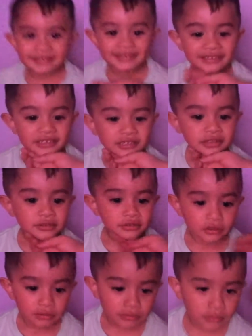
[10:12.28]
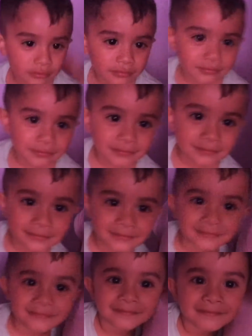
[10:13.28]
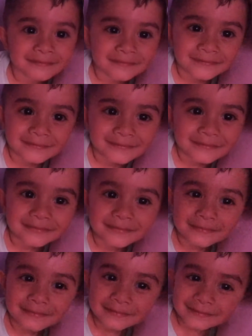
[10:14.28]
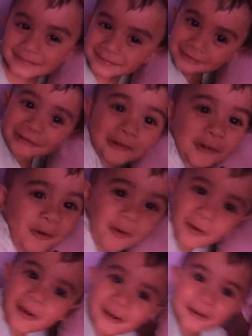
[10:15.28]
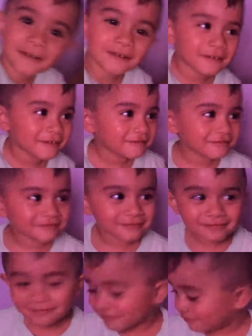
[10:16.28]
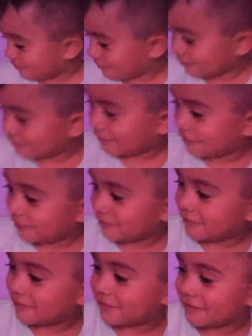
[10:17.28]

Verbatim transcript: on. I love you. Oh. No pushing, auntie